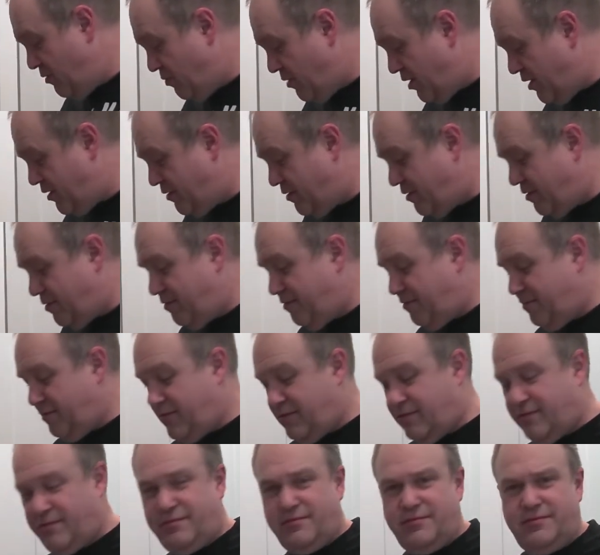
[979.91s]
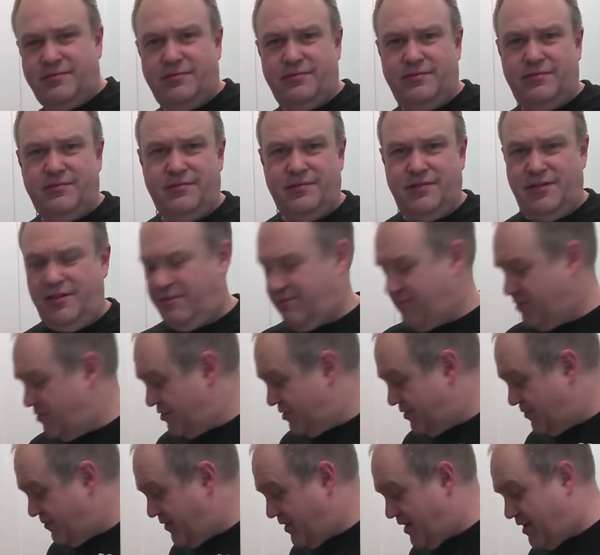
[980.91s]
wondering, well, where's
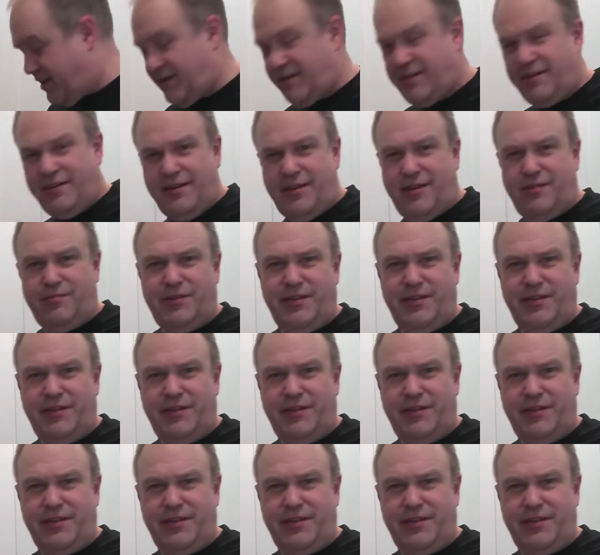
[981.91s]
the feta?